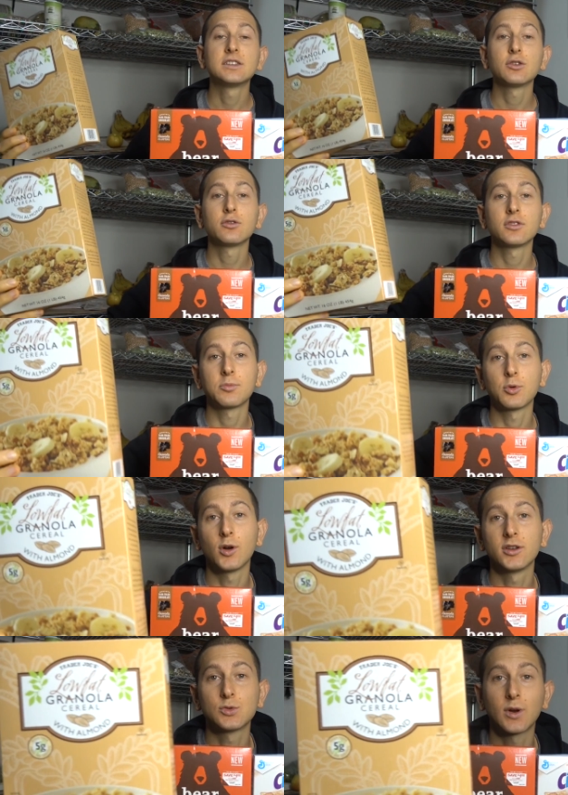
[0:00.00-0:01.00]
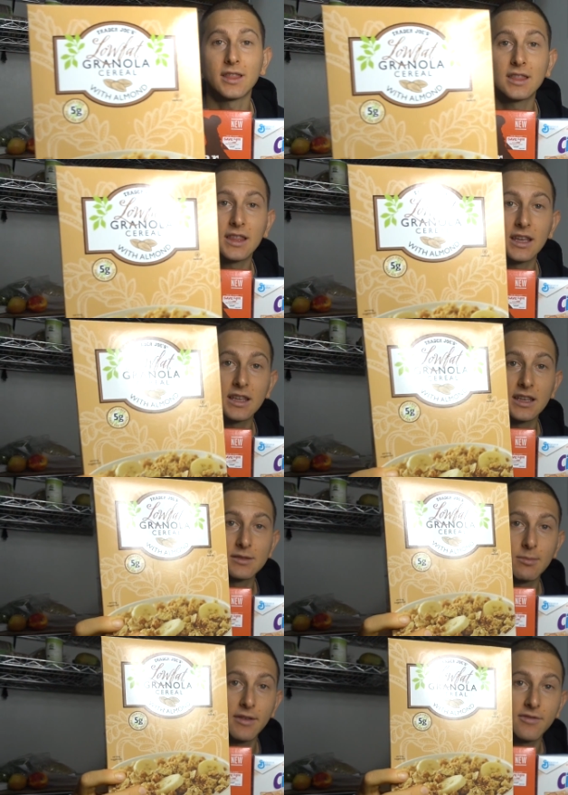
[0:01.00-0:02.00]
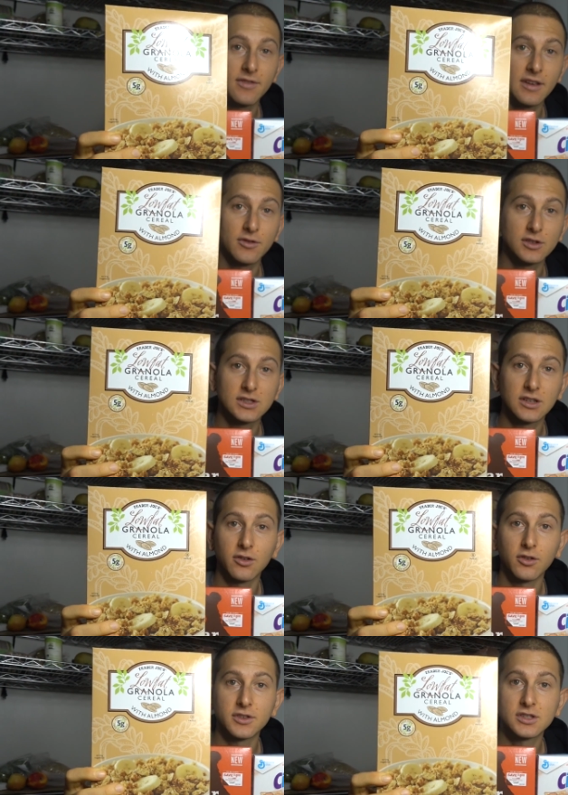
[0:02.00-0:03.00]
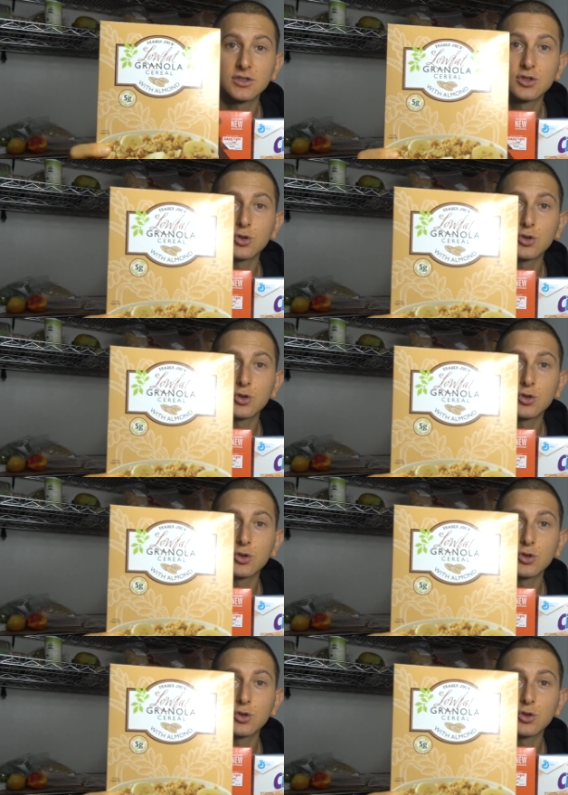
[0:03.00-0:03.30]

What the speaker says: Cereal number one is what I think is my favorite cereal. This is